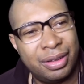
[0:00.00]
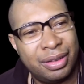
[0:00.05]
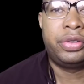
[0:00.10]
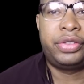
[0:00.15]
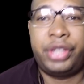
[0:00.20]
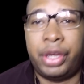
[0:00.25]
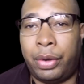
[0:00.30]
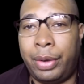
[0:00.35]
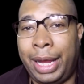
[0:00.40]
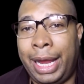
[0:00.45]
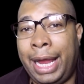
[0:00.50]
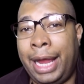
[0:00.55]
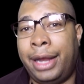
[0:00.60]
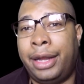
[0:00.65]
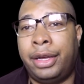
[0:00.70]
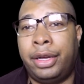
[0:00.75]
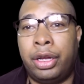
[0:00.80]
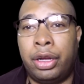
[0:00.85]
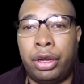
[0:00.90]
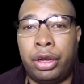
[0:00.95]
So
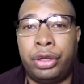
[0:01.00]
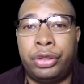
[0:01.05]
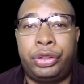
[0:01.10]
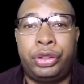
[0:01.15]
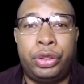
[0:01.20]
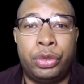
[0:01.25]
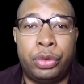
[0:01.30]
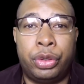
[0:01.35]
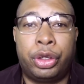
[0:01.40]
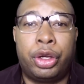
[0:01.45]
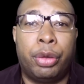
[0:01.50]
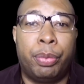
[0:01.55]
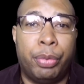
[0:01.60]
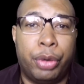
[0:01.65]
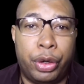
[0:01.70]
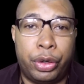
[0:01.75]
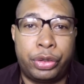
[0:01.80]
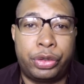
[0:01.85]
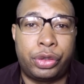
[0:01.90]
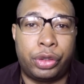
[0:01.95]
Anna gonna shoot a
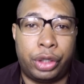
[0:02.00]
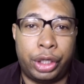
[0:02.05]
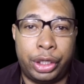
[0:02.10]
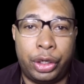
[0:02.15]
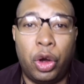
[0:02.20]
commercial